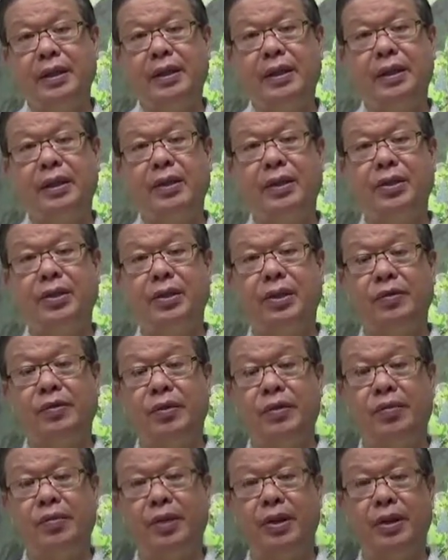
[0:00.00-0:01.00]
The nature of
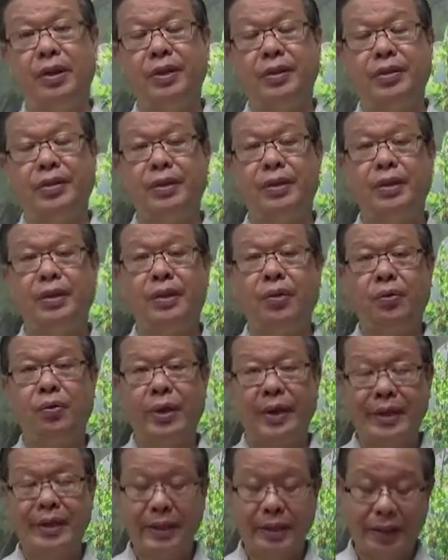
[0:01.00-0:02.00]
the Buddha's
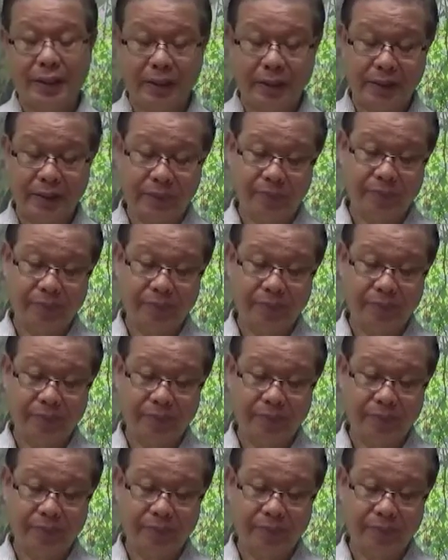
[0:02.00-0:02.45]
awakening.